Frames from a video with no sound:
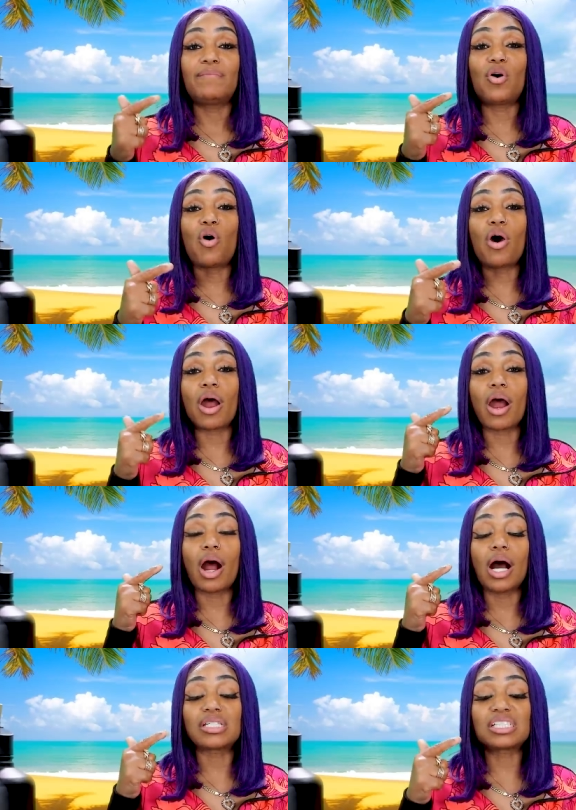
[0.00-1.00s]
for
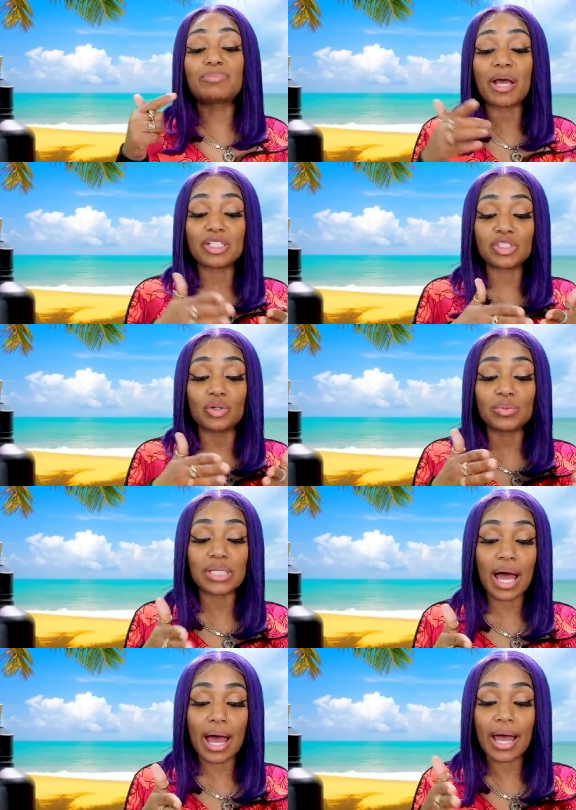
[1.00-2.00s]
a special
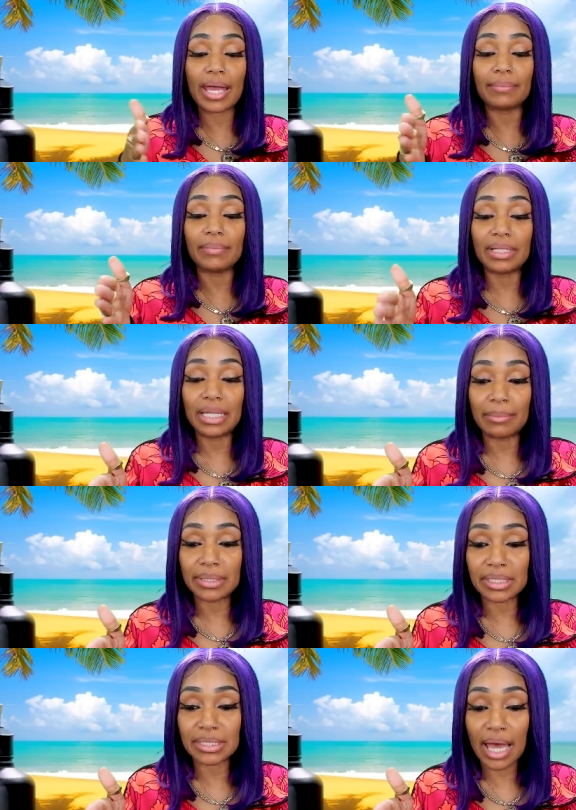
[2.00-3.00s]
time,
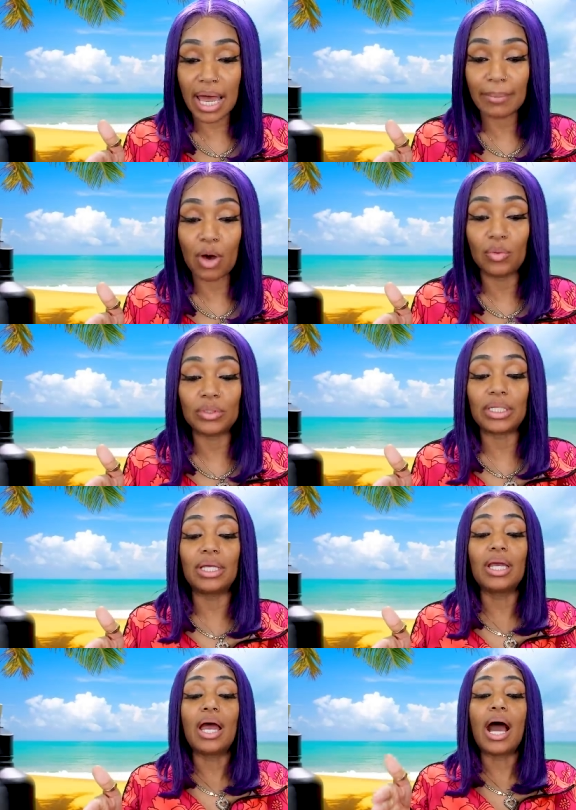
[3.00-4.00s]
limited time
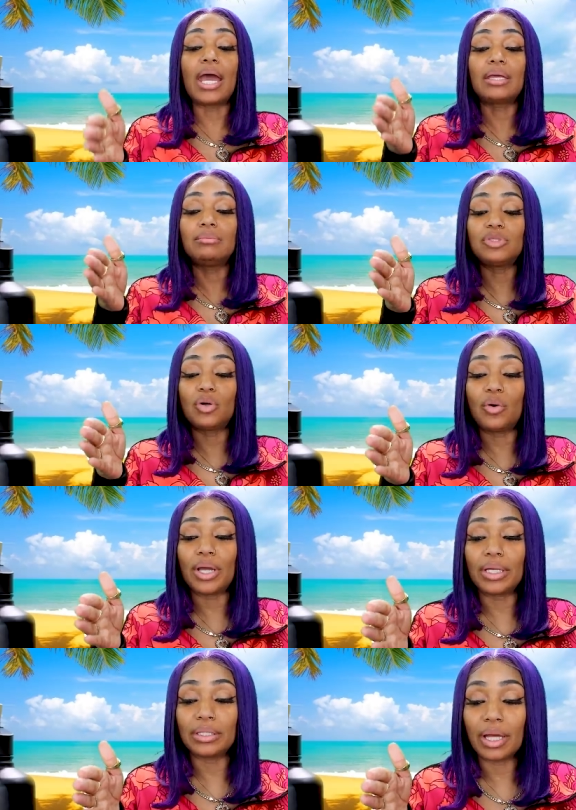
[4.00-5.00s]
only, I am
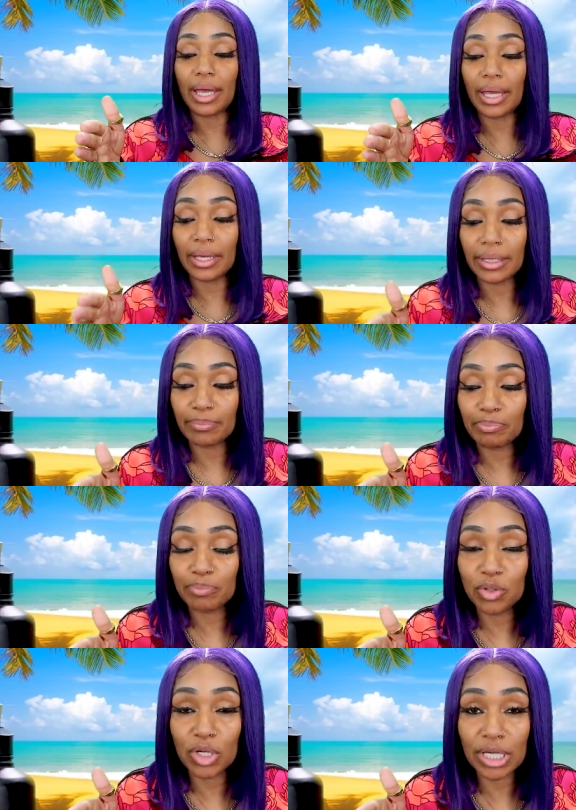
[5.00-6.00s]
doing a,
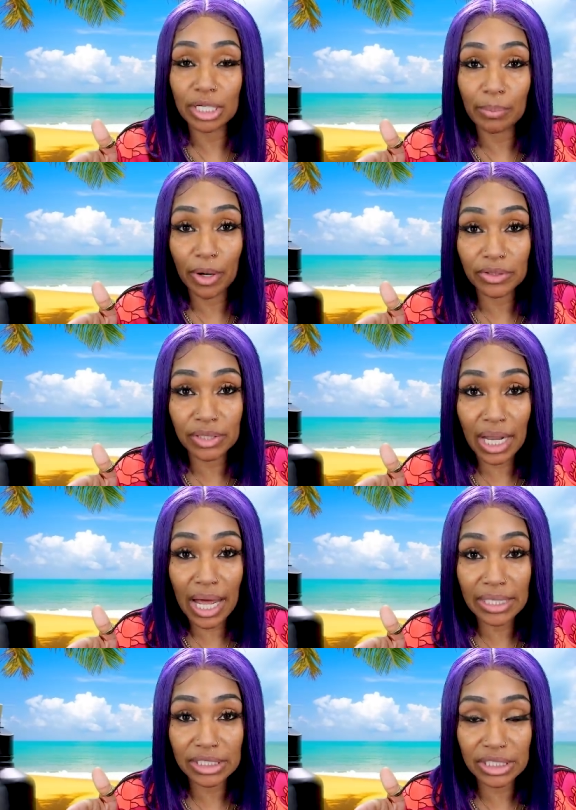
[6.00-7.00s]
you can get a
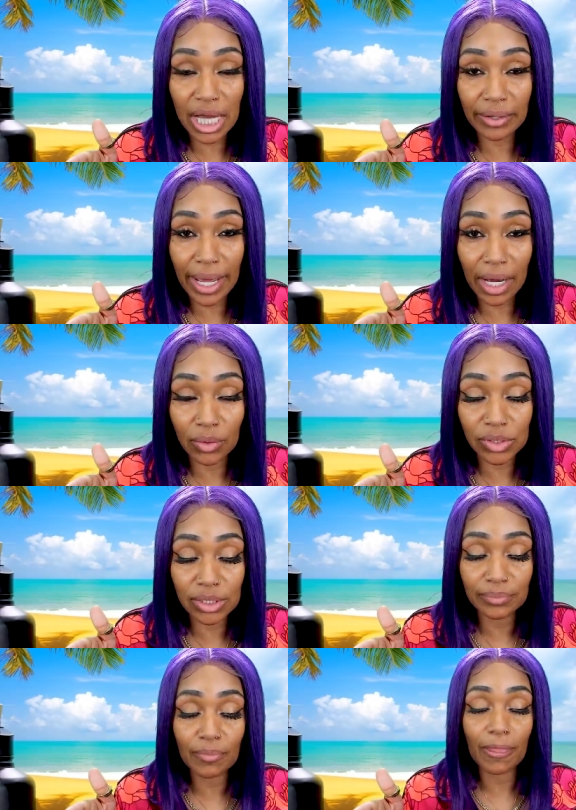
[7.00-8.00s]
personalized shout
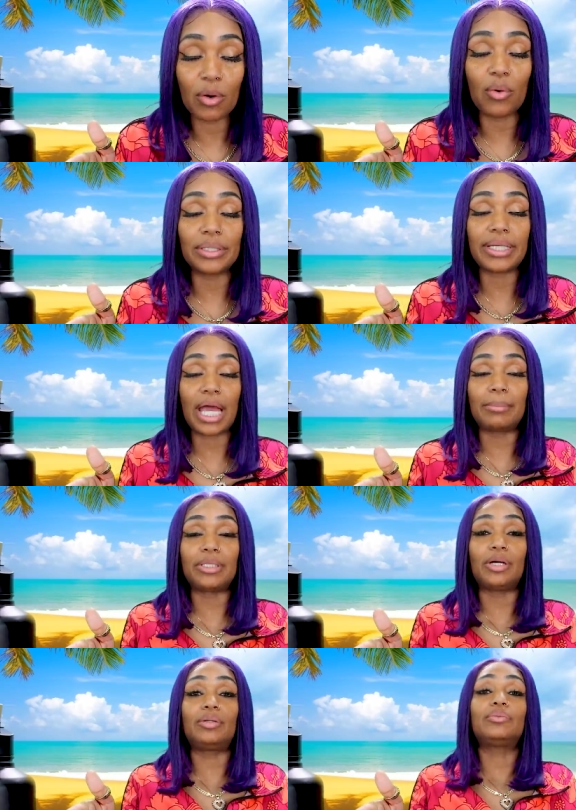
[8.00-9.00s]
out on
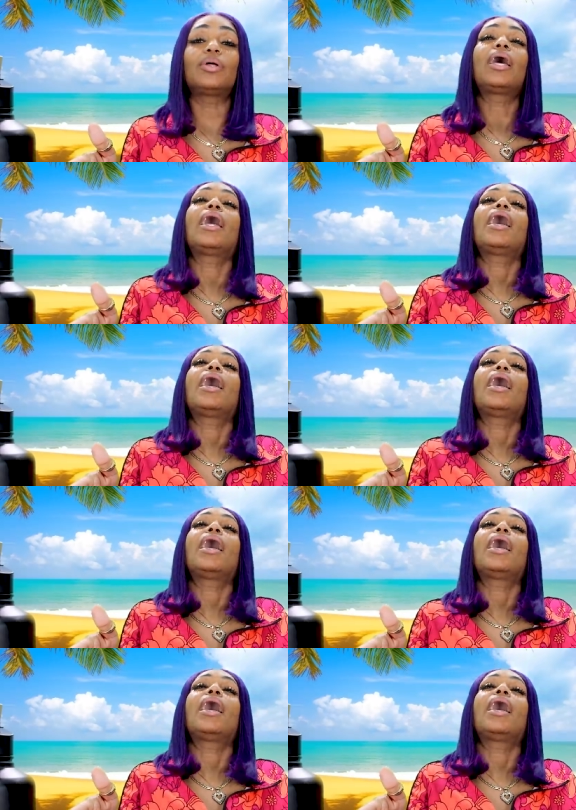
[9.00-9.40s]
Cameo